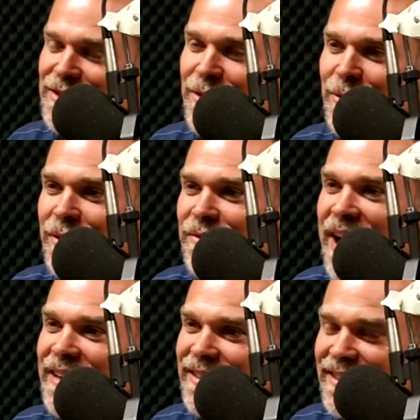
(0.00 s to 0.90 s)
So the
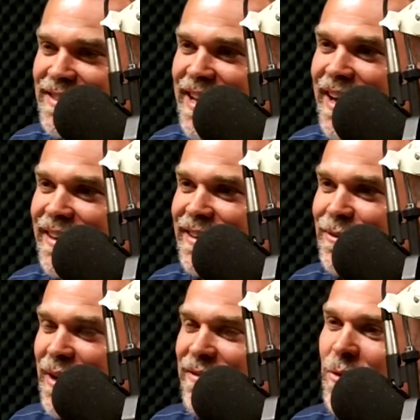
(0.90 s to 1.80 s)
fact is that
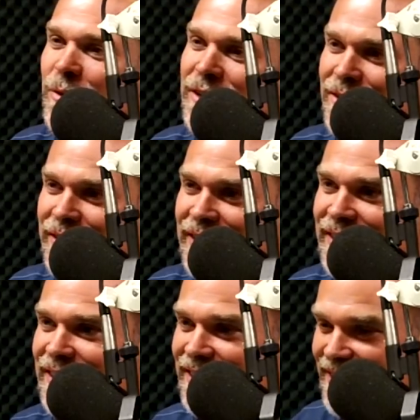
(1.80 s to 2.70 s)
whatever we're
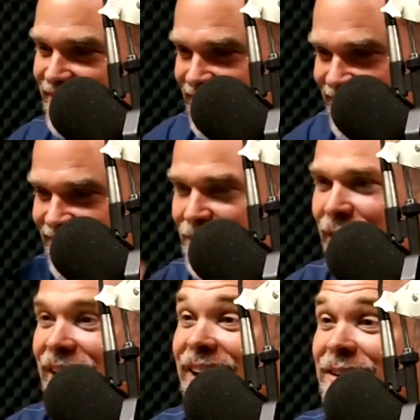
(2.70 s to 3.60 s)
doing is
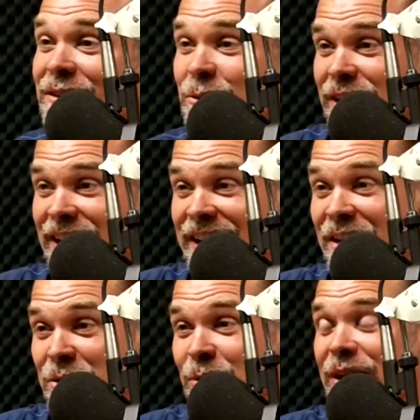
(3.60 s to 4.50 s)
going on with
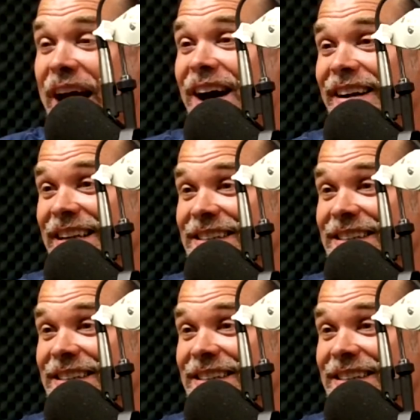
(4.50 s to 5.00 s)
another reality